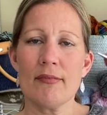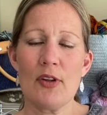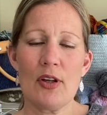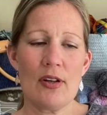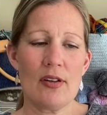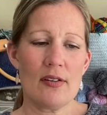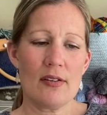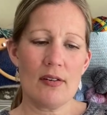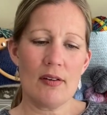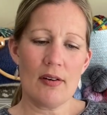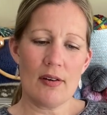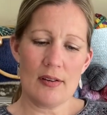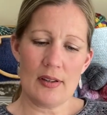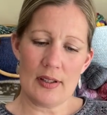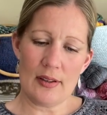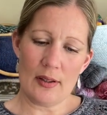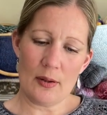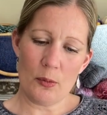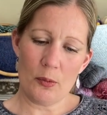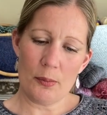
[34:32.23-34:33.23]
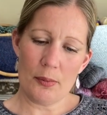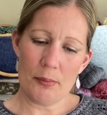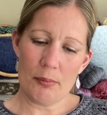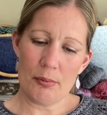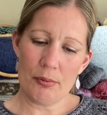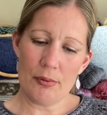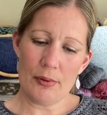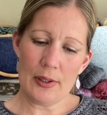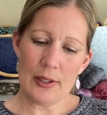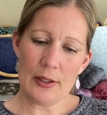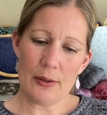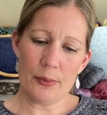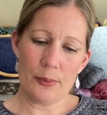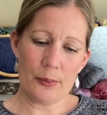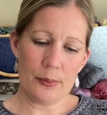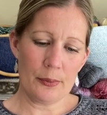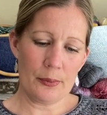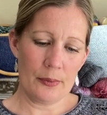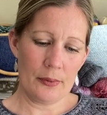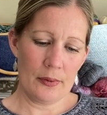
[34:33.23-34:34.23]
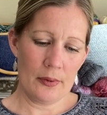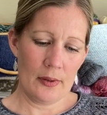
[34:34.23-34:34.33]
So I think that will be pretty cool.